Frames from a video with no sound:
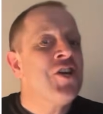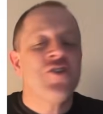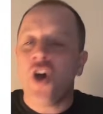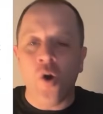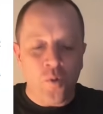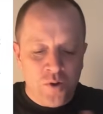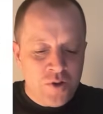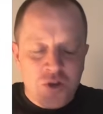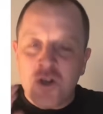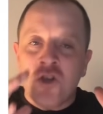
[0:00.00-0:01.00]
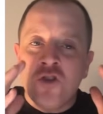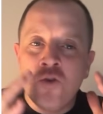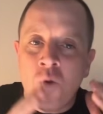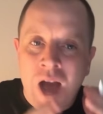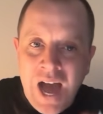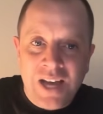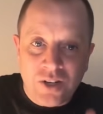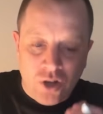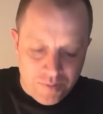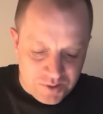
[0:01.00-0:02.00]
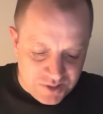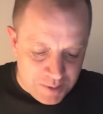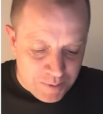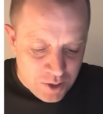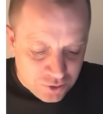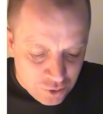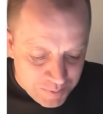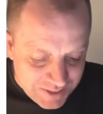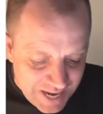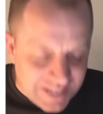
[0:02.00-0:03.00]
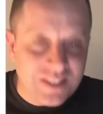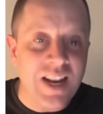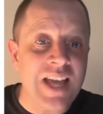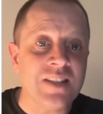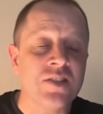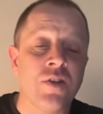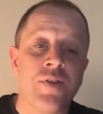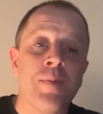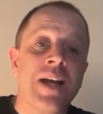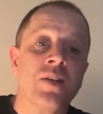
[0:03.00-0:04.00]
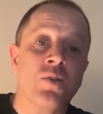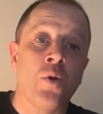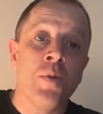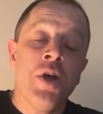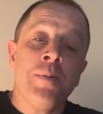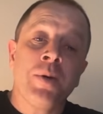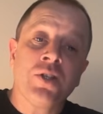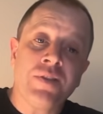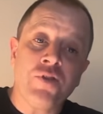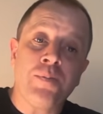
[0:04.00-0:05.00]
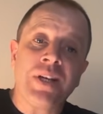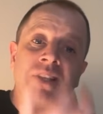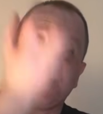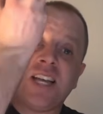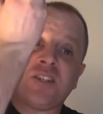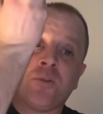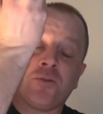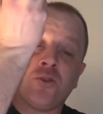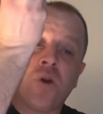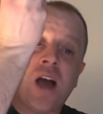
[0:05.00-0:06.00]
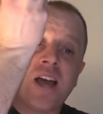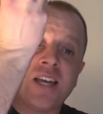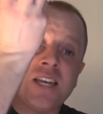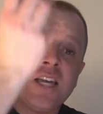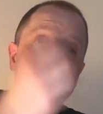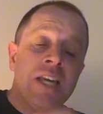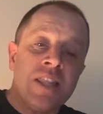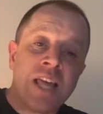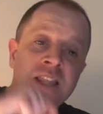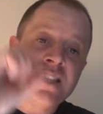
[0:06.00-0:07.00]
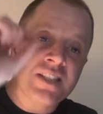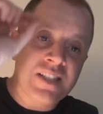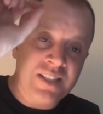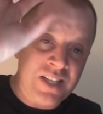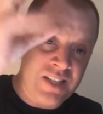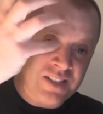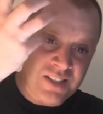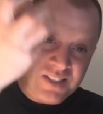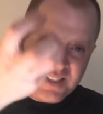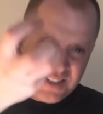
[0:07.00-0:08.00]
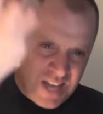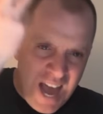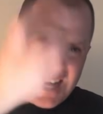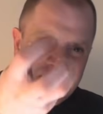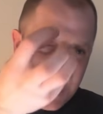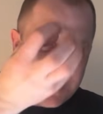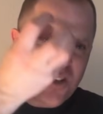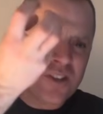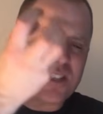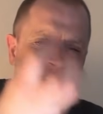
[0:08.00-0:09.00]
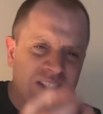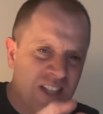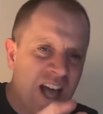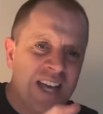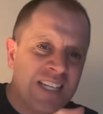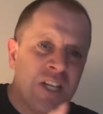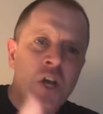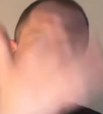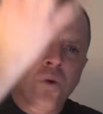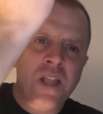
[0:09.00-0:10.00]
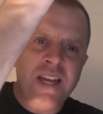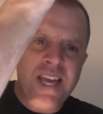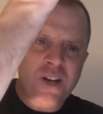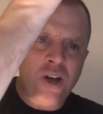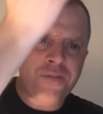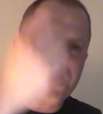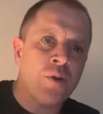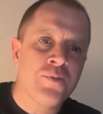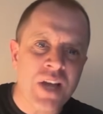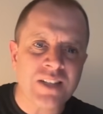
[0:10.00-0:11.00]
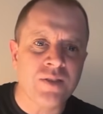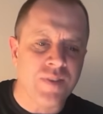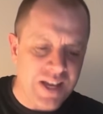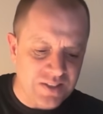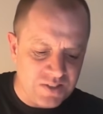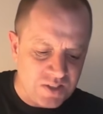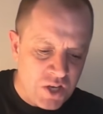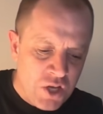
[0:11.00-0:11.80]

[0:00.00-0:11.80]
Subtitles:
No, you add a cover slip to protect the lens of the microscope. Because if you bring the stage up too high, then the iodine on the slide will then hit off the objective lens.